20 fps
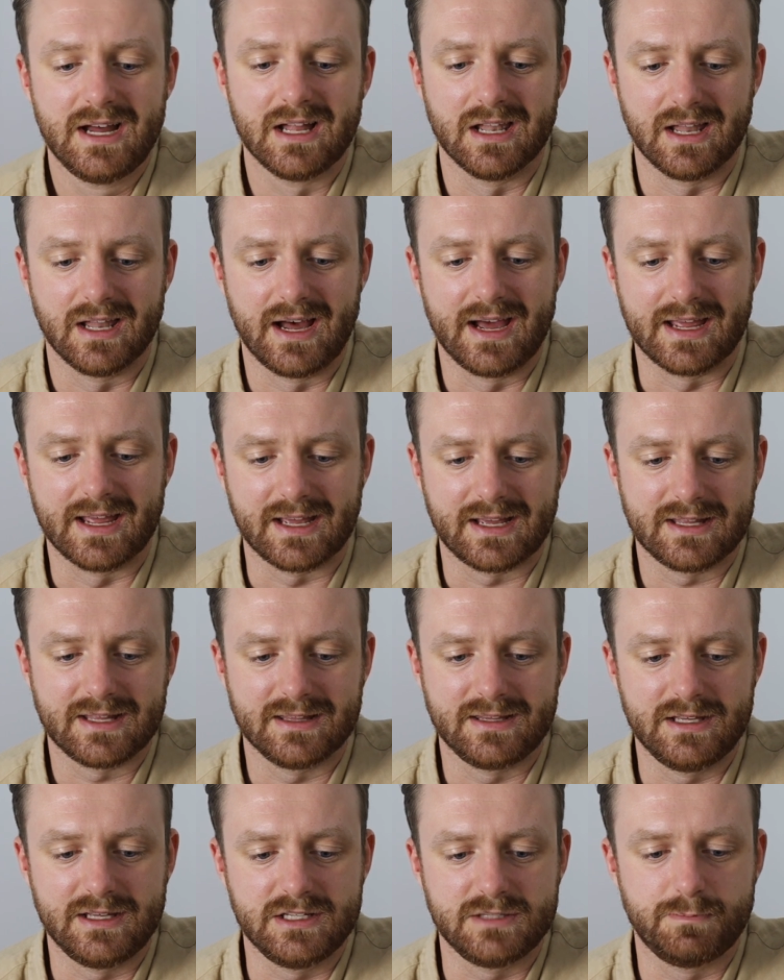Like
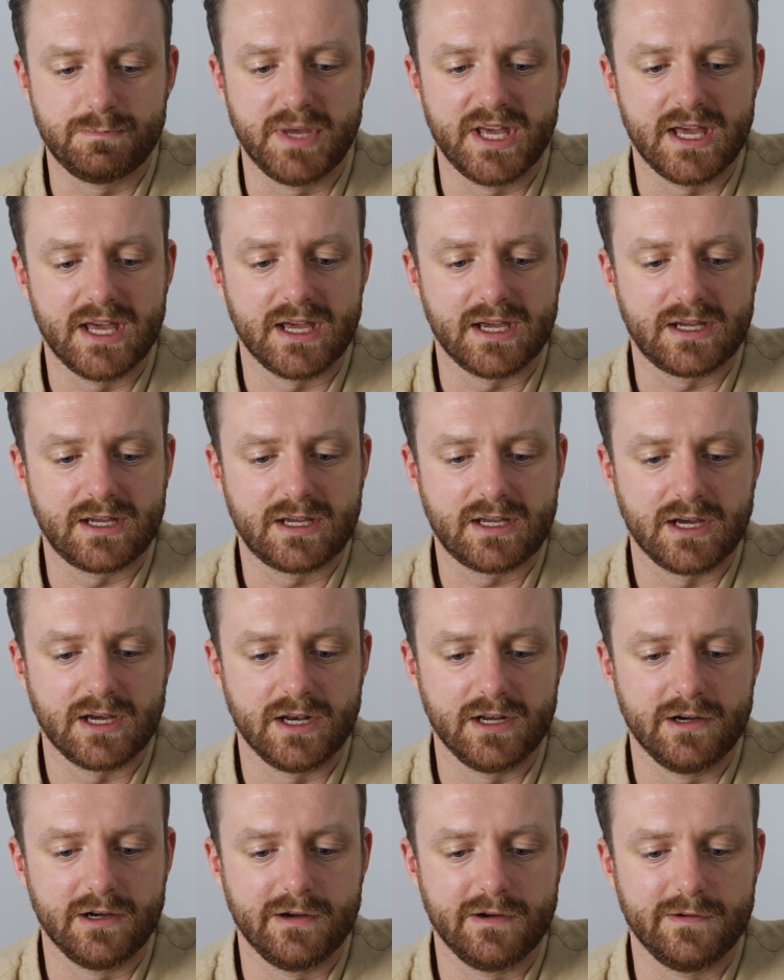these big
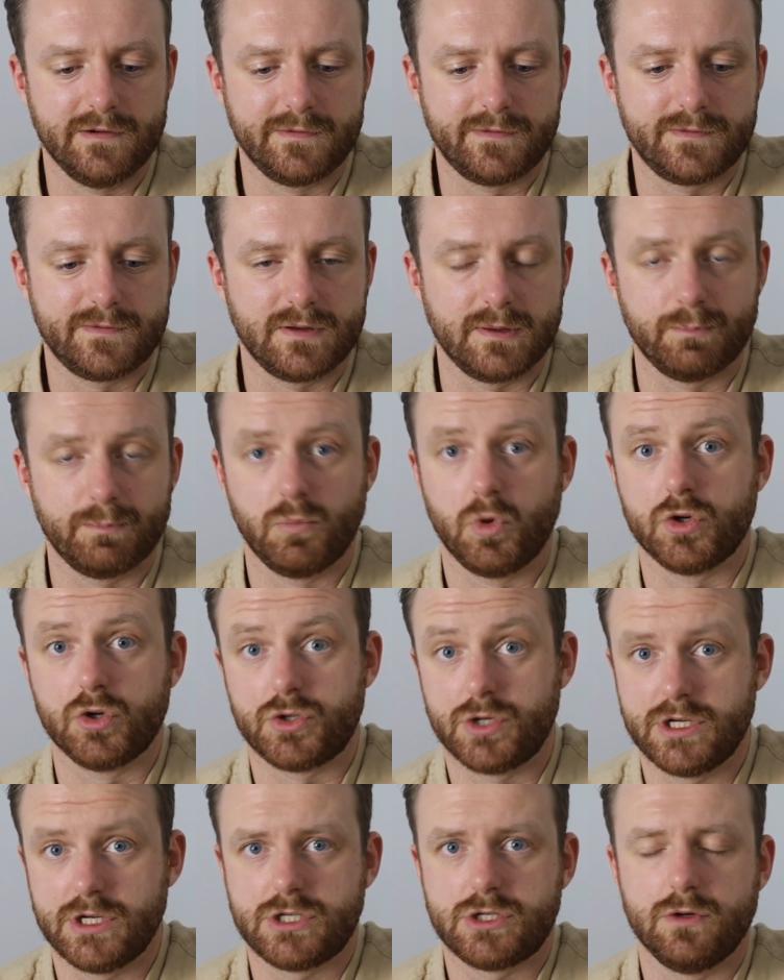kind of more
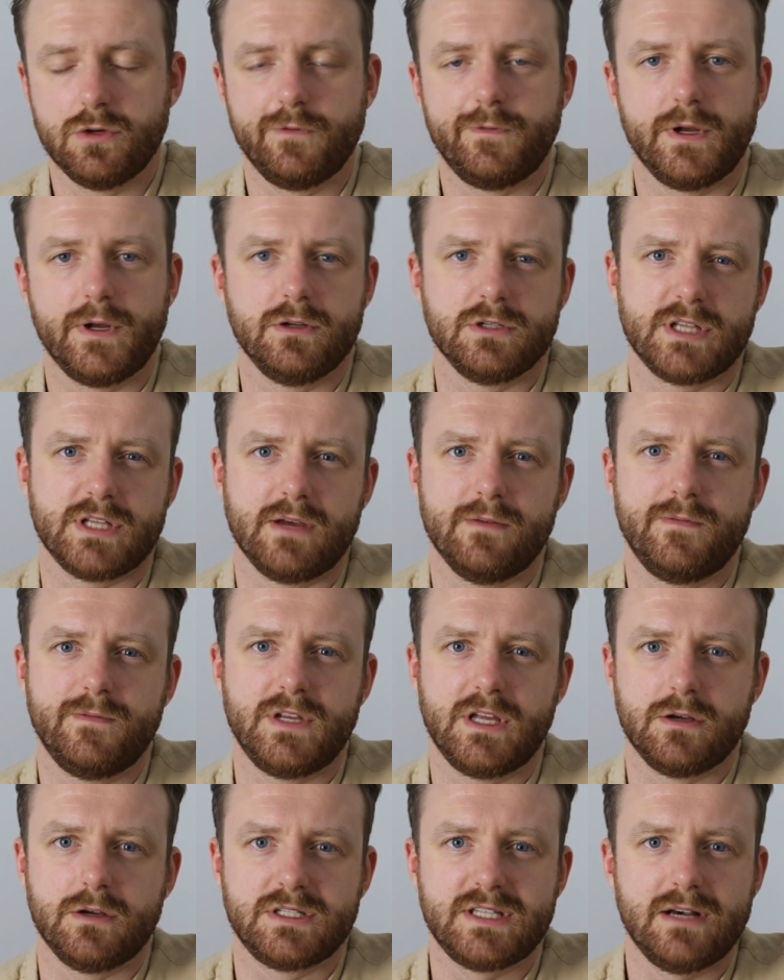traditional funnels like
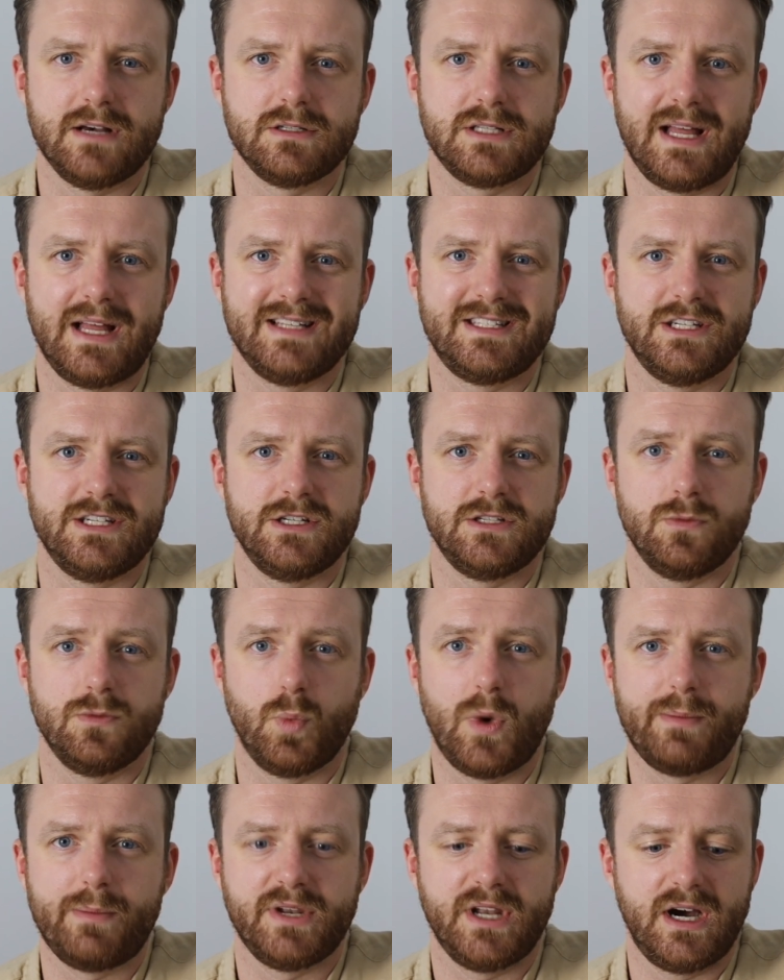video sales letters
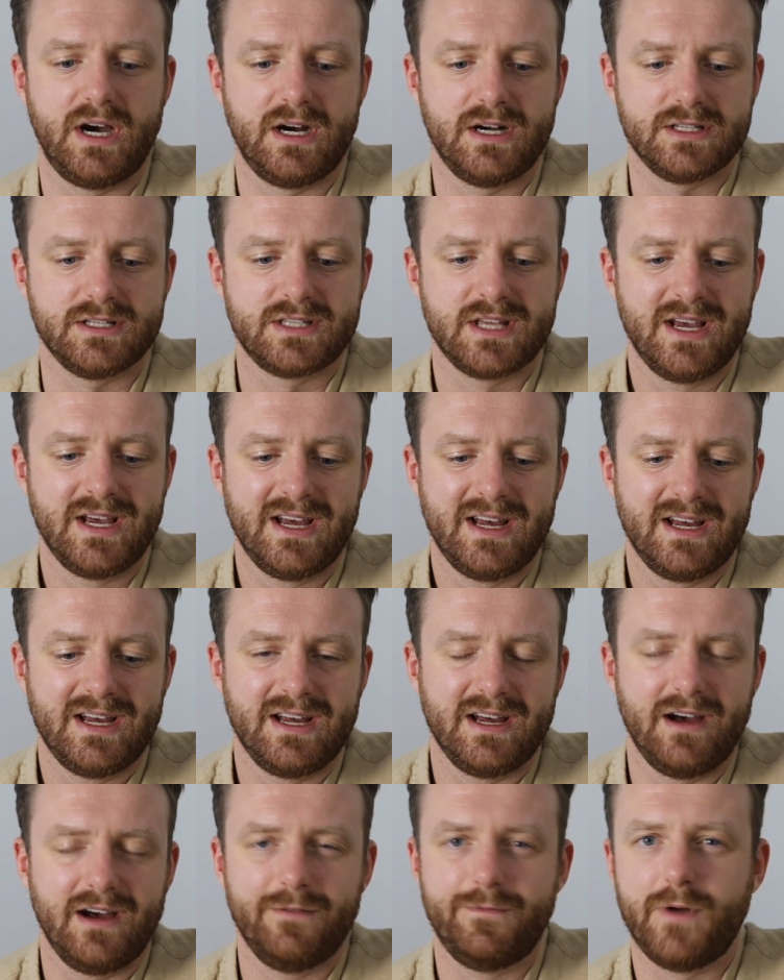and webinars
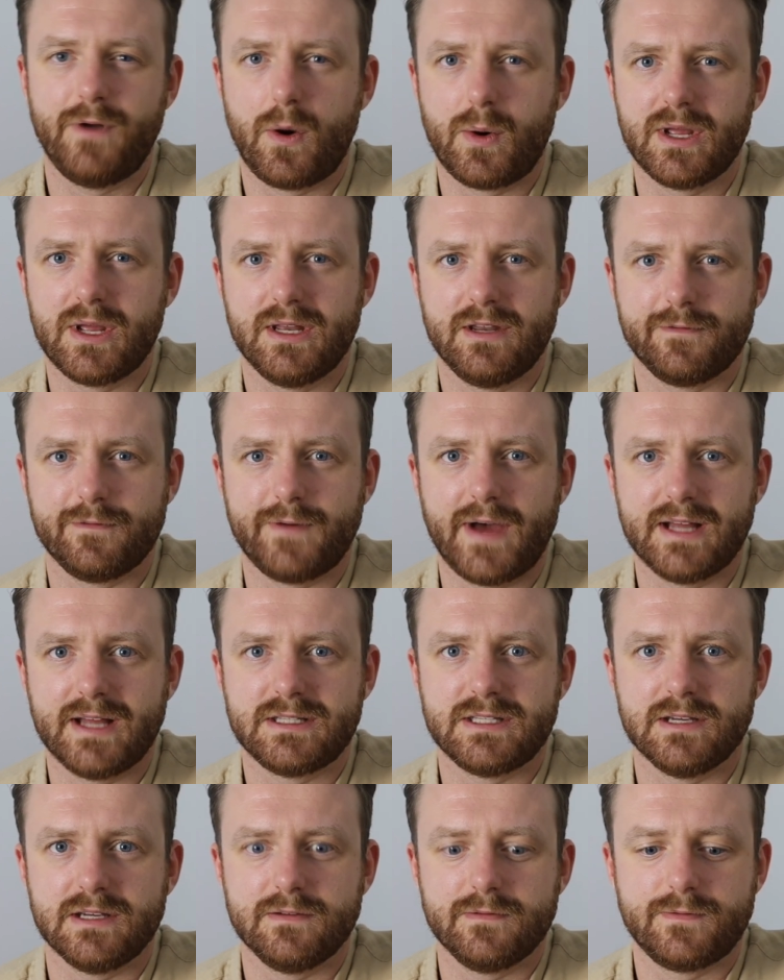are very
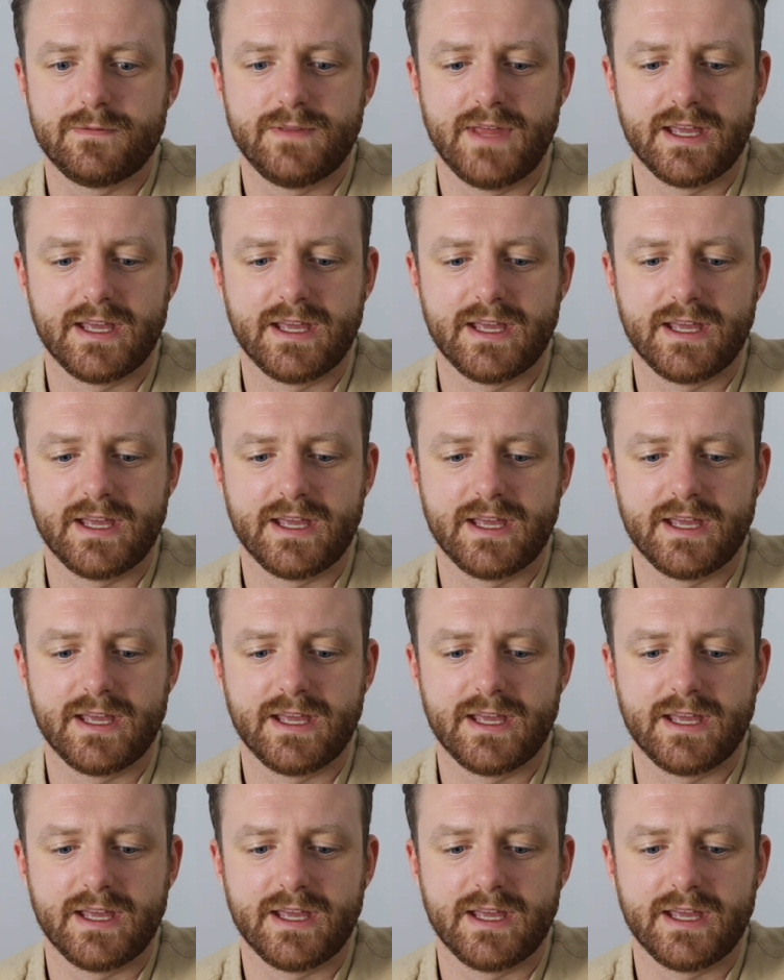ineffective.